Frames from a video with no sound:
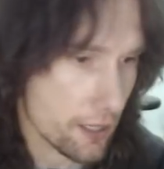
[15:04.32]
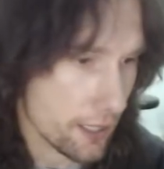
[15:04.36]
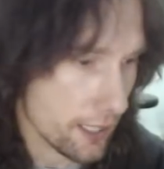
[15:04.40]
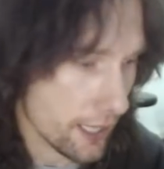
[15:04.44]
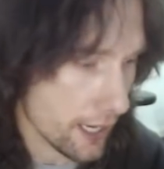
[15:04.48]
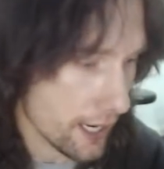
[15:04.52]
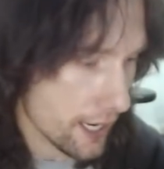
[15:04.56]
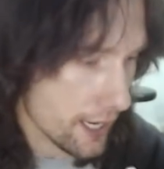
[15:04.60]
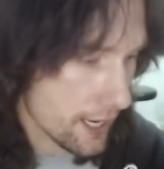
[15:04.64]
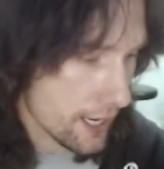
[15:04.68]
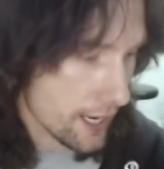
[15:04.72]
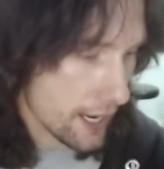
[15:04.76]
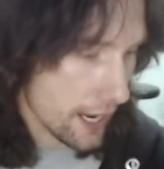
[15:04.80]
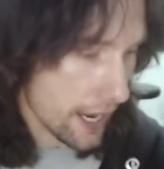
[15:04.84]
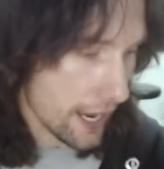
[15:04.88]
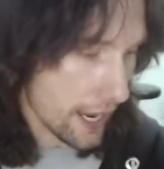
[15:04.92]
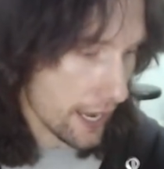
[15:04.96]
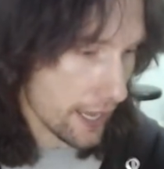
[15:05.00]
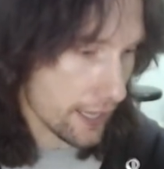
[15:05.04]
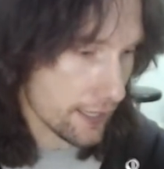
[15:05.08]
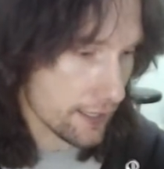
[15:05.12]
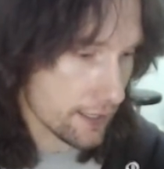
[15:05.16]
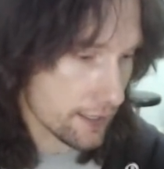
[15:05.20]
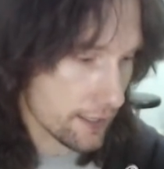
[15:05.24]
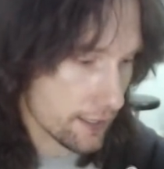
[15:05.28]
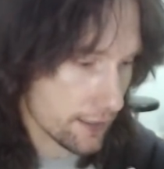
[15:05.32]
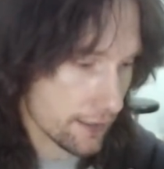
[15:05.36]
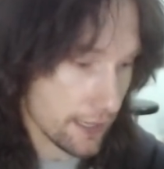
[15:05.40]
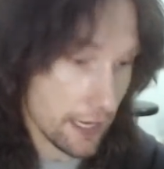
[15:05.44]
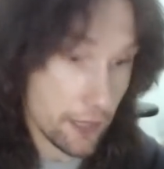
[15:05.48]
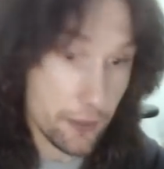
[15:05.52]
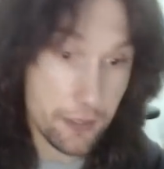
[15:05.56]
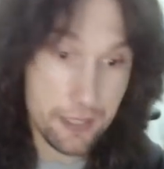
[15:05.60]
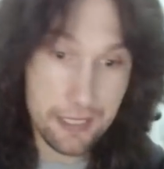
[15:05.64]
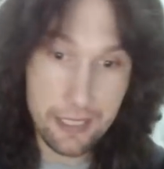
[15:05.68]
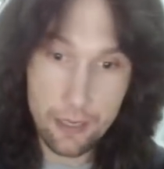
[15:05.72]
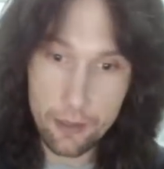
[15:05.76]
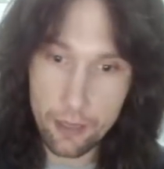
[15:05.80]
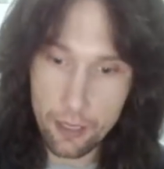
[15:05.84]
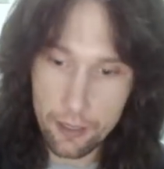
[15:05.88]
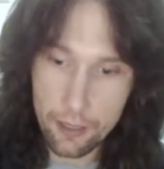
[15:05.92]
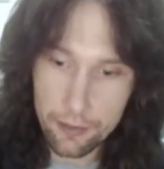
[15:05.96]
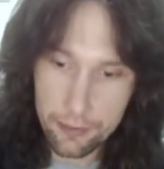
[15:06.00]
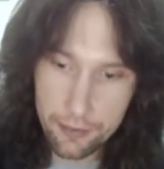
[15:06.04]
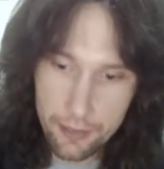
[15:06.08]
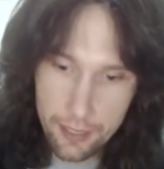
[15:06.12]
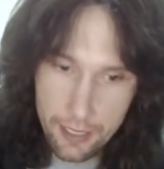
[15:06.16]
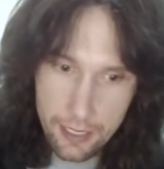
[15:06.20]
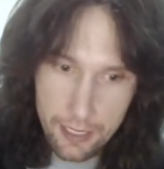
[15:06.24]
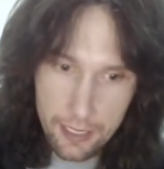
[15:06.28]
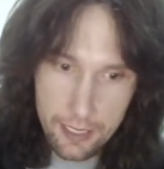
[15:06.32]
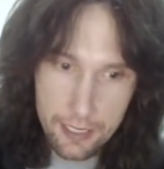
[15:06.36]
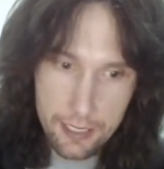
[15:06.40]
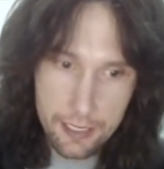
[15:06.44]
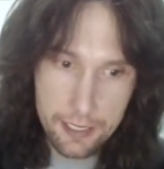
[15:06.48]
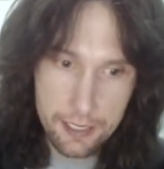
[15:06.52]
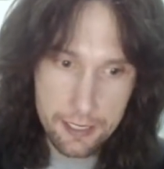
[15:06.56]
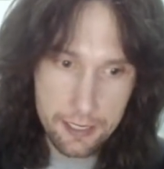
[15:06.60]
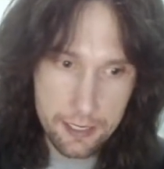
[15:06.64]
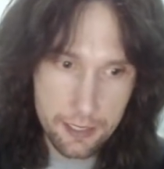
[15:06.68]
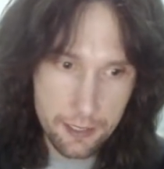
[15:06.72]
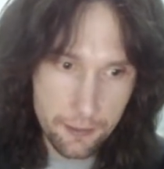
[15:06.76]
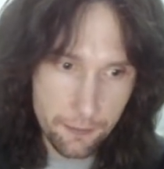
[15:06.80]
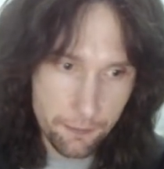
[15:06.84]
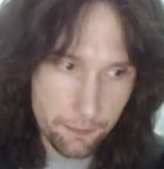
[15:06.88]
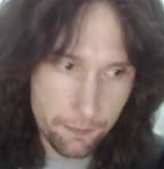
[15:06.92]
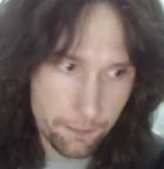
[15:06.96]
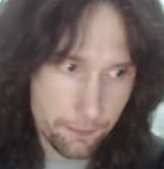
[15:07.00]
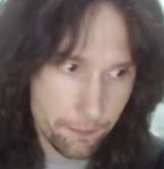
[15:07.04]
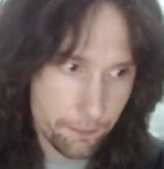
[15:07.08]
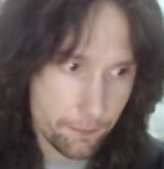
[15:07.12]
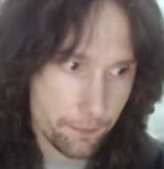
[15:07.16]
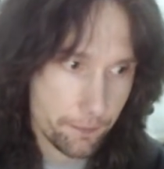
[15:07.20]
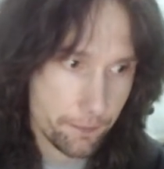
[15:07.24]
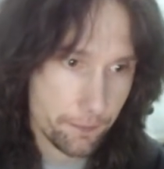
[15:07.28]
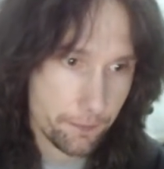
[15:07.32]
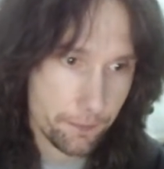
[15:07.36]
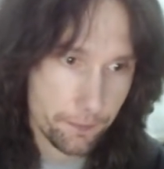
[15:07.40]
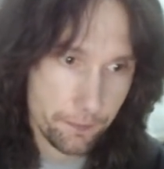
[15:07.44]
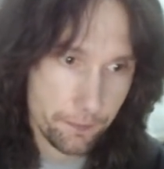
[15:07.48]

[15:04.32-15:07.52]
earlier, and that'll sound like this. Mm-hmm.